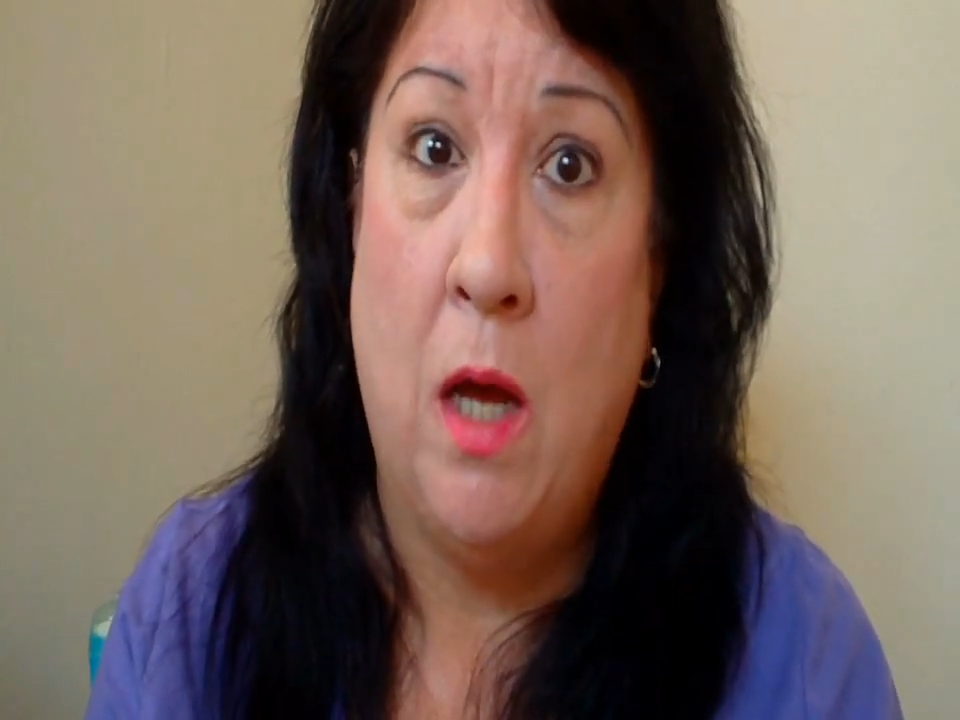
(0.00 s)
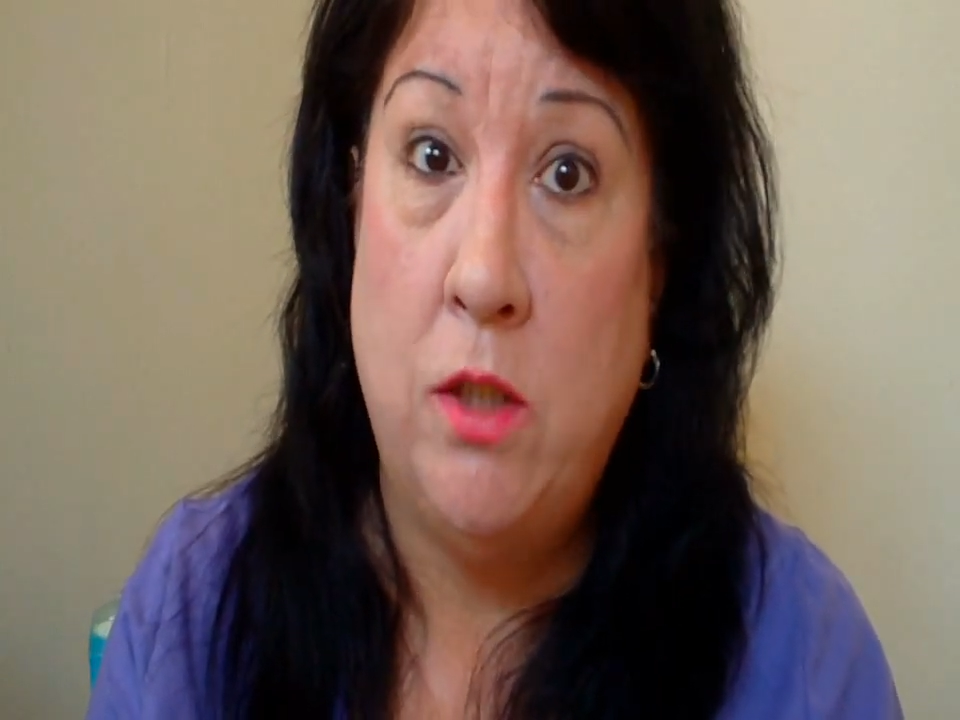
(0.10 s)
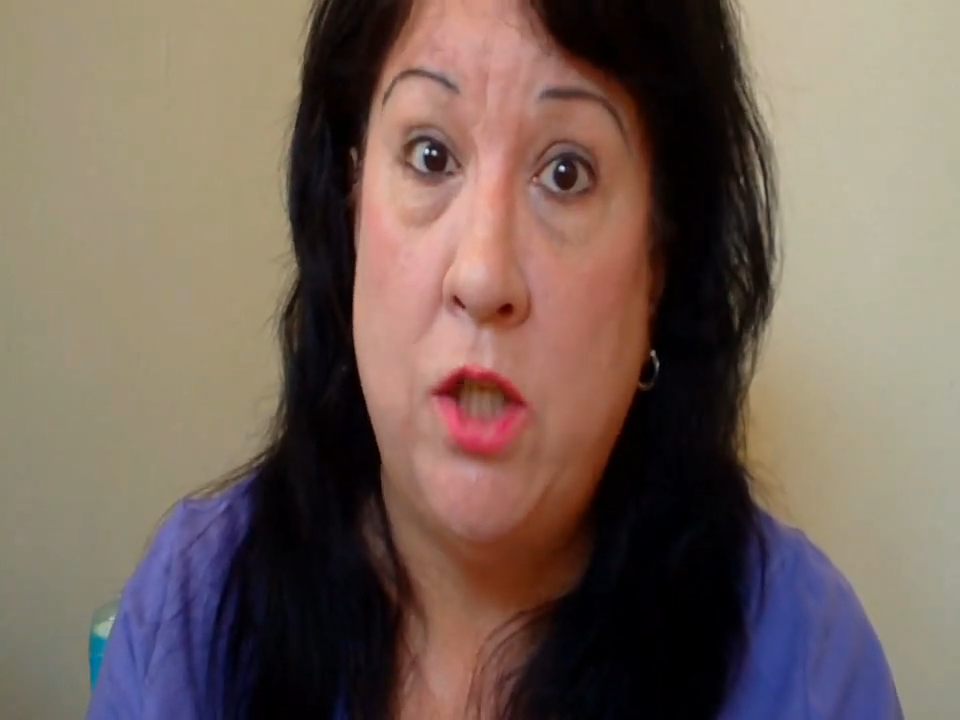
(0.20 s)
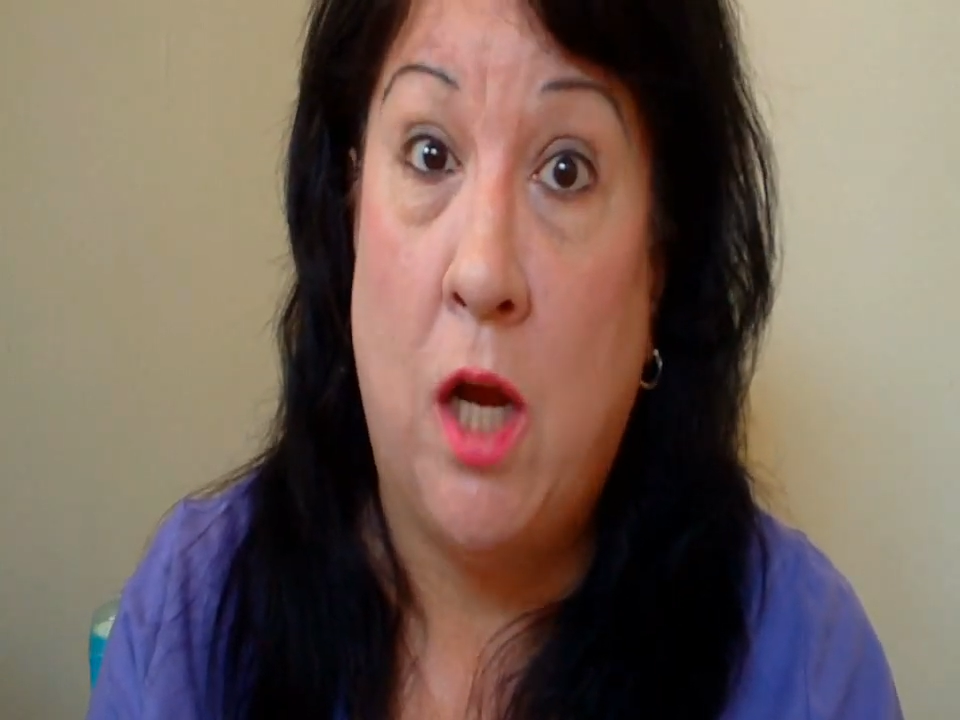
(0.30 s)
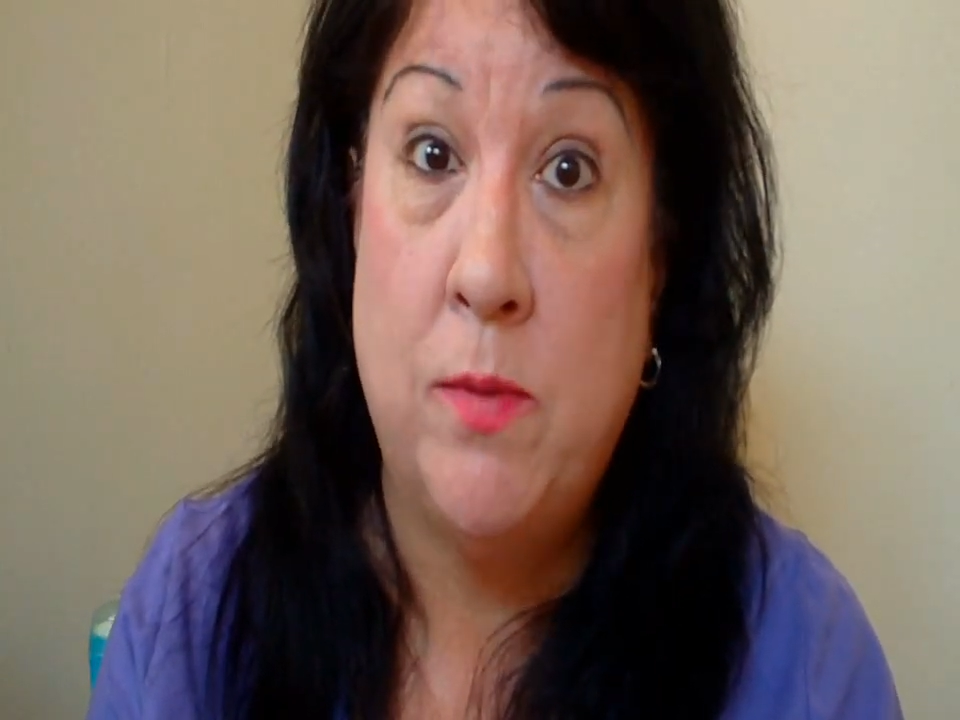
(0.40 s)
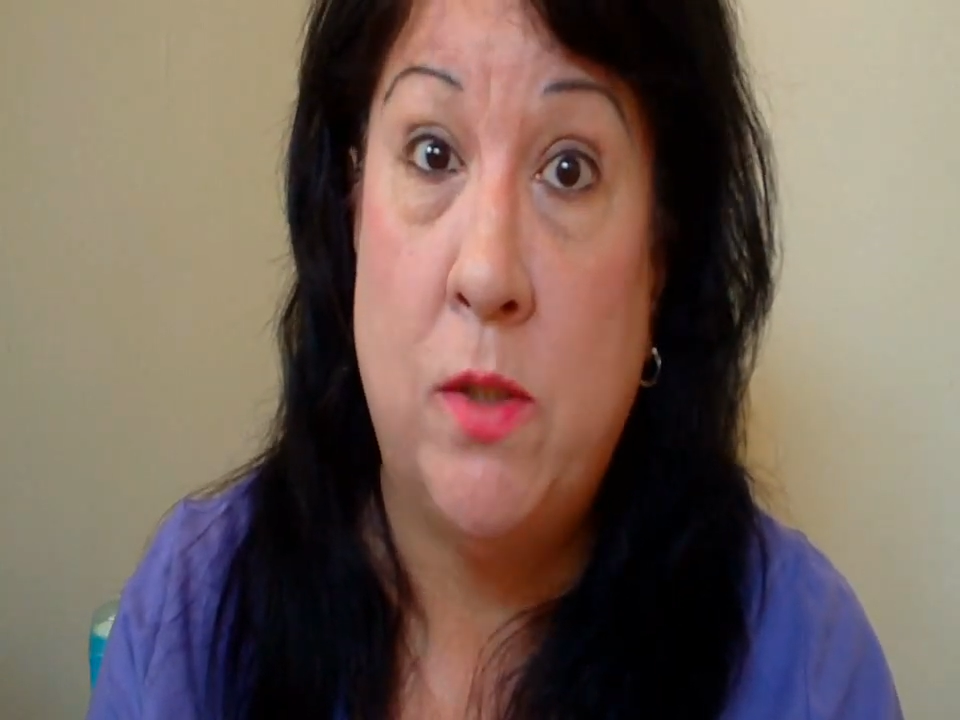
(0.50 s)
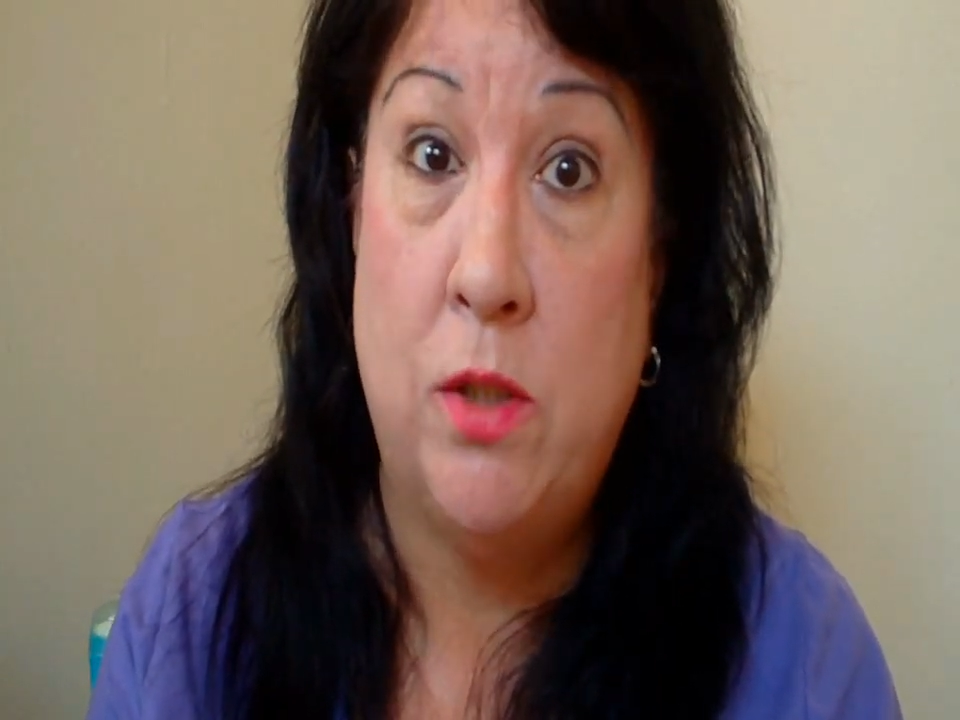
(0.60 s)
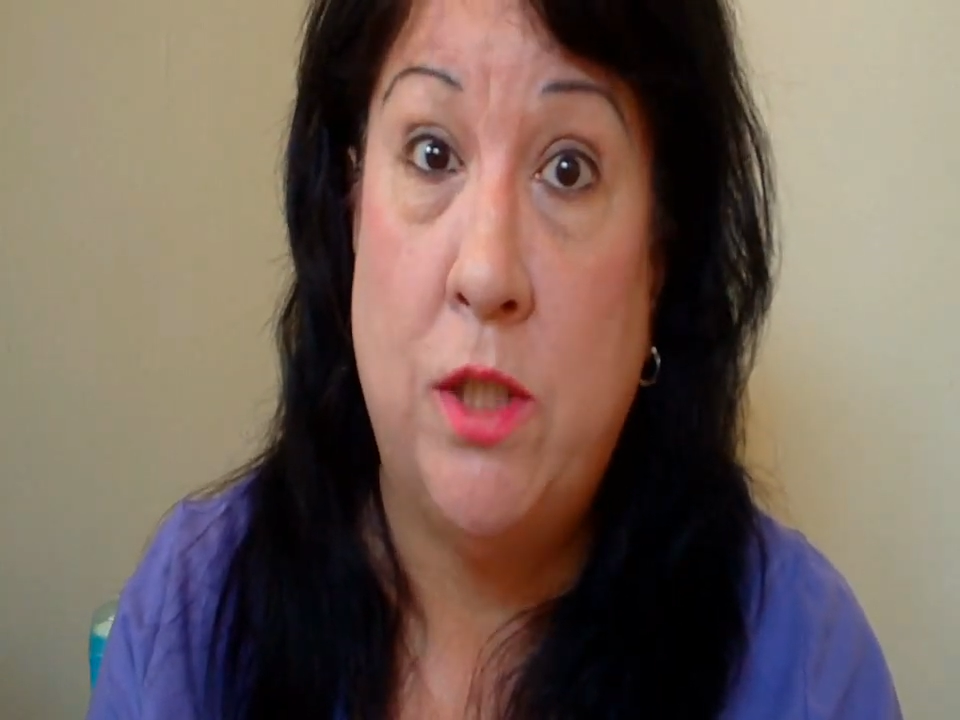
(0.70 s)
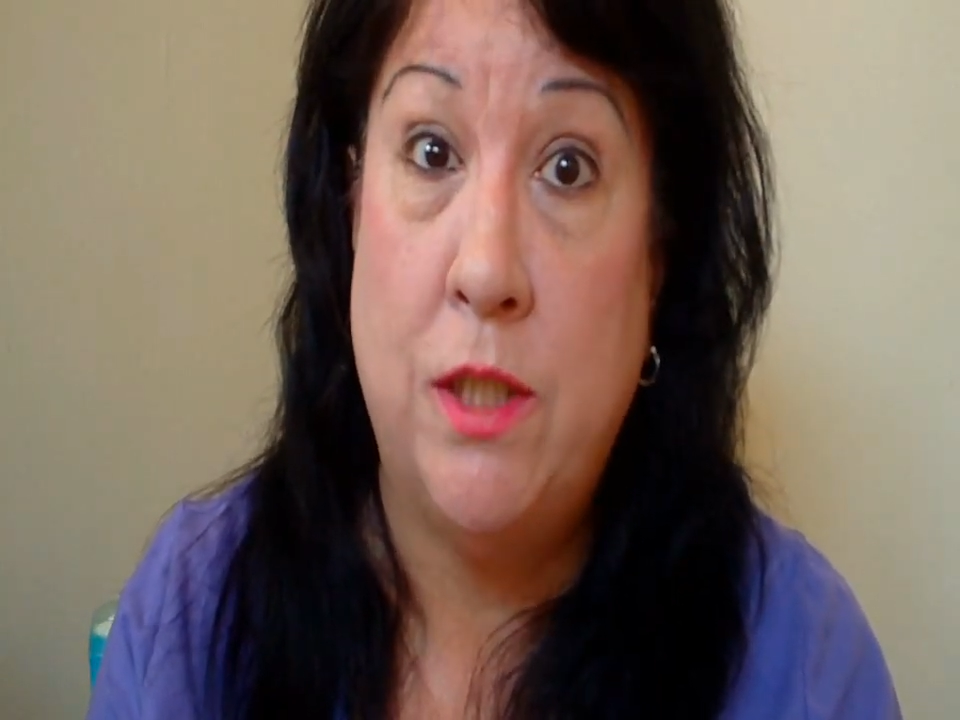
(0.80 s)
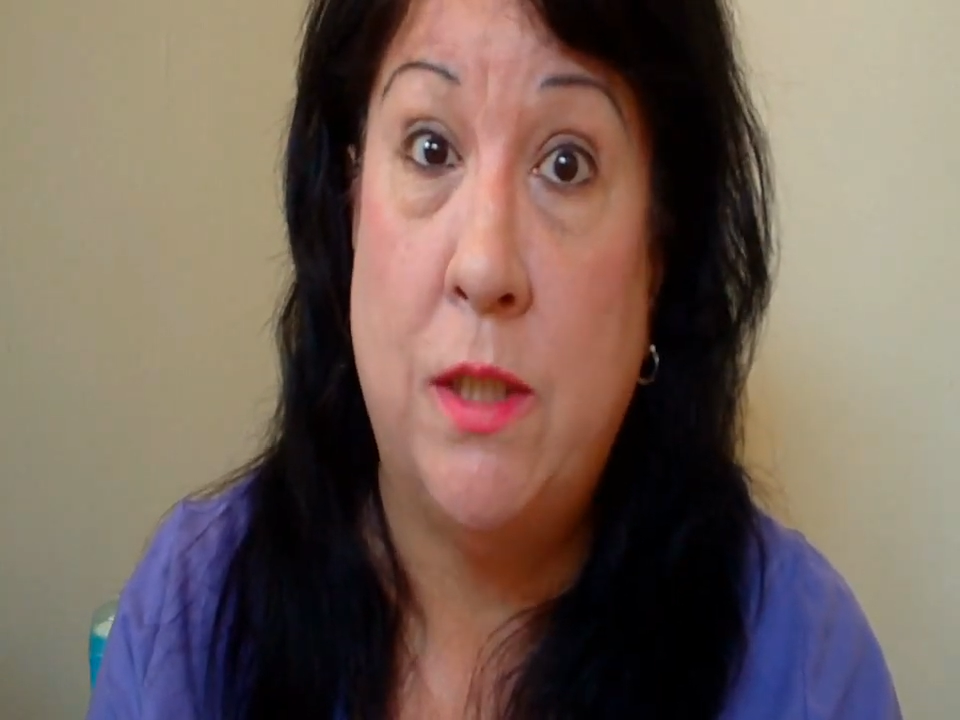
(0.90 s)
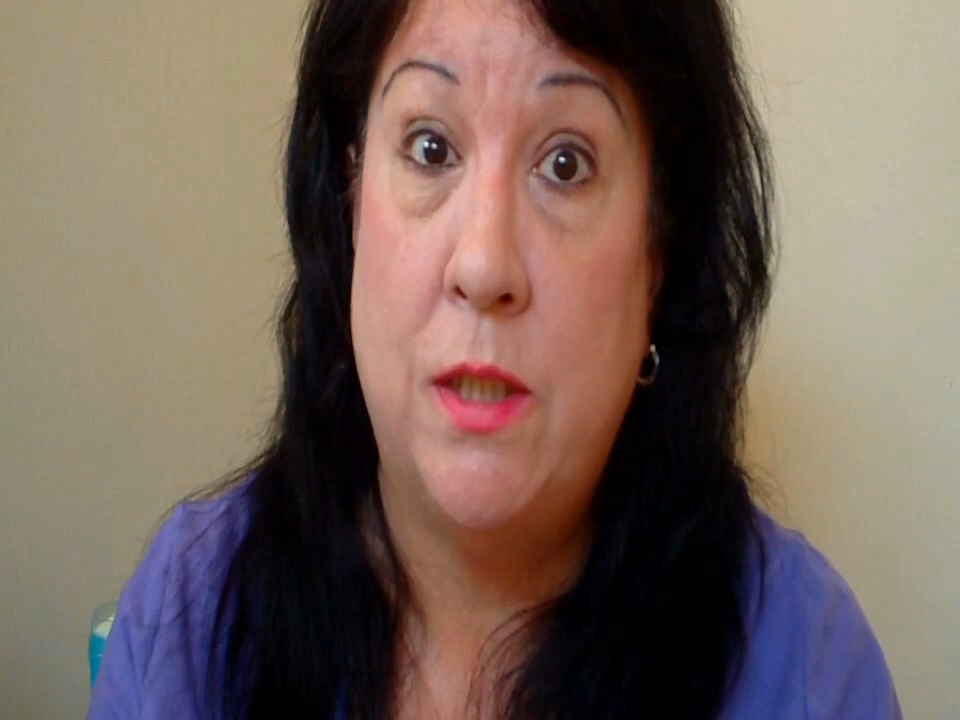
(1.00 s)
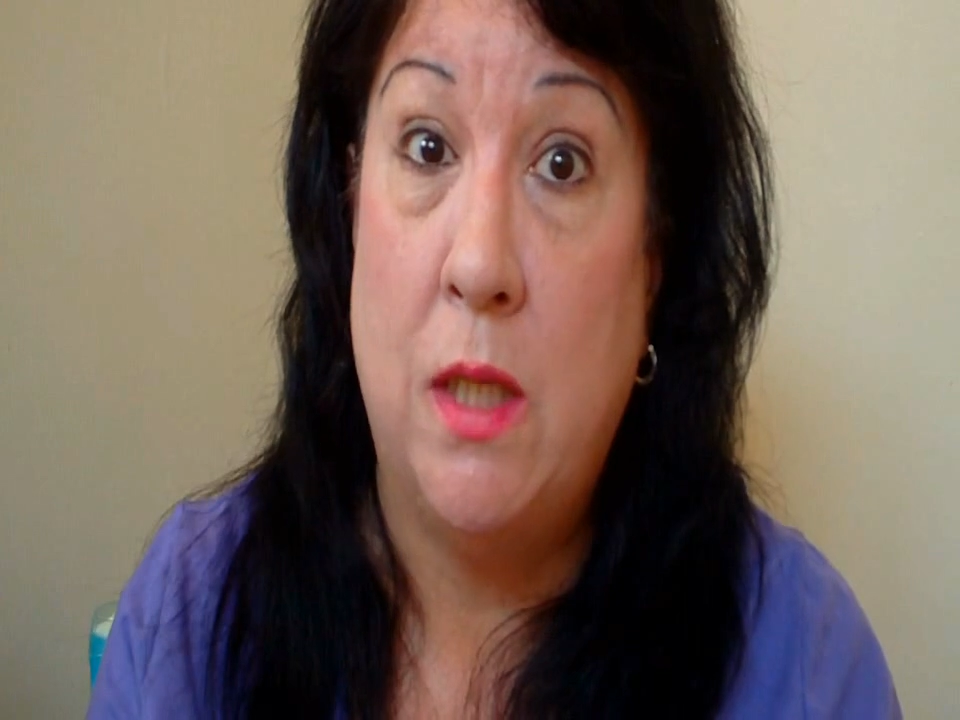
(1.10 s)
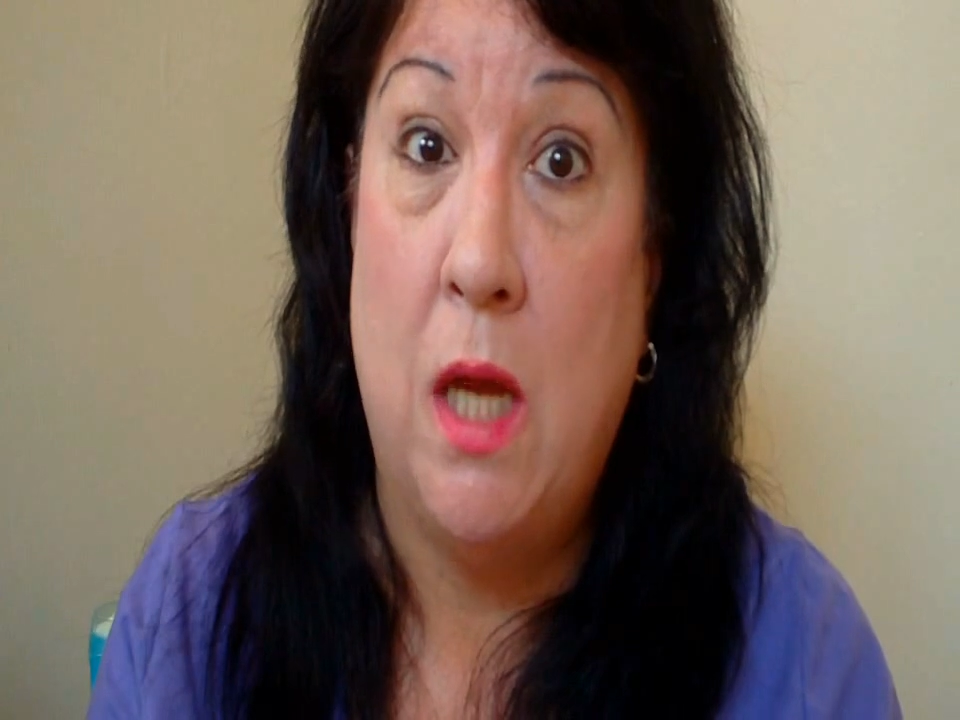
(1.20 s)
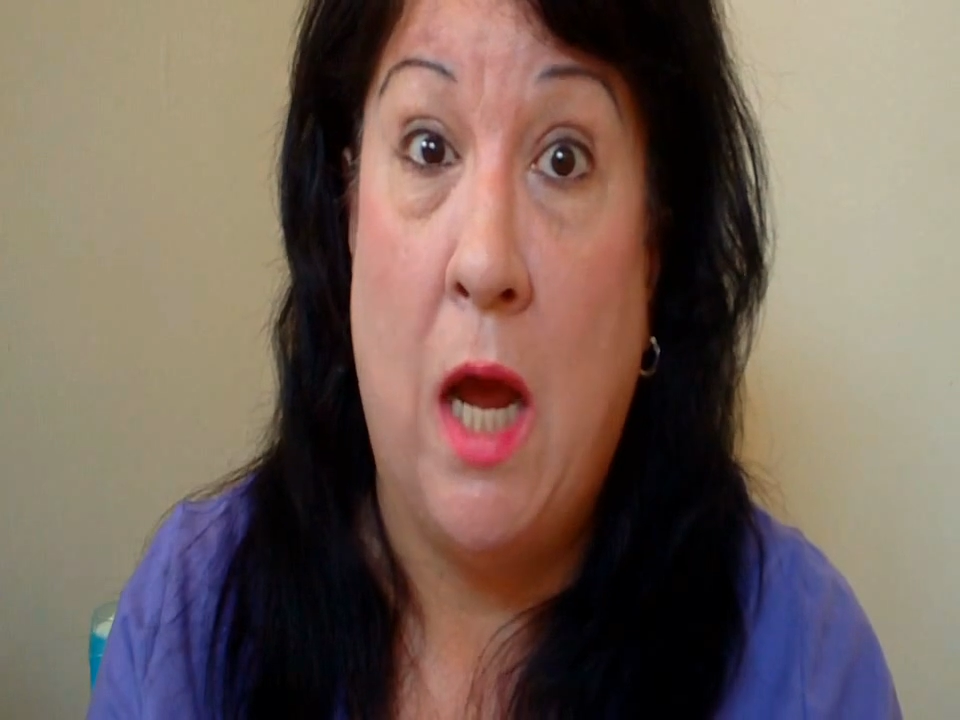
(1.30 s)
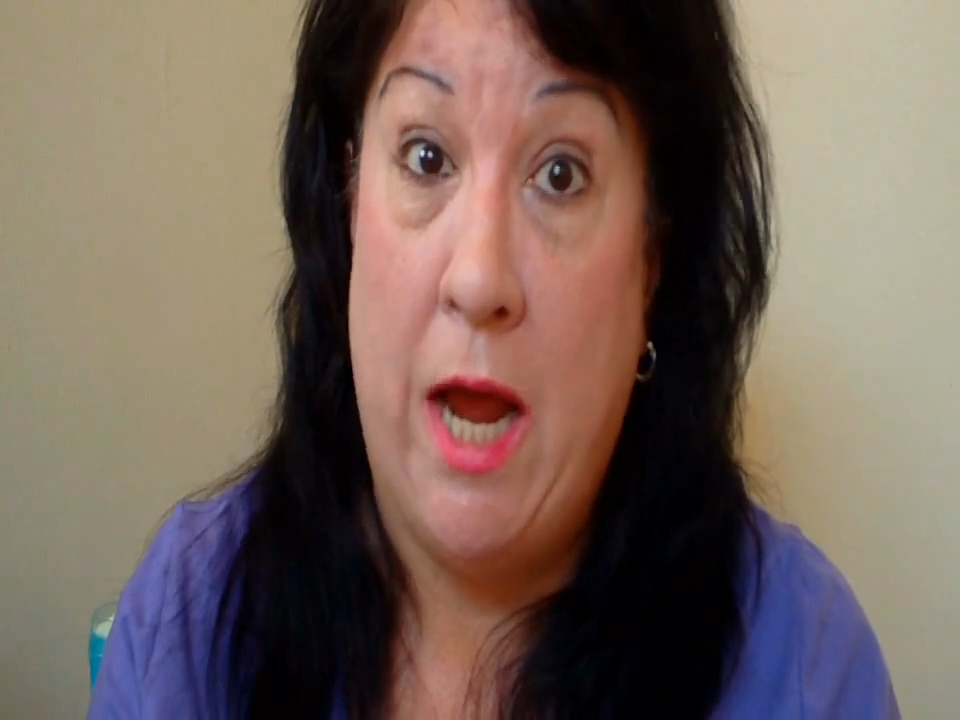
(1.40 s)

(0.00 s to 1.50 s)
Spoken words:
on job searches.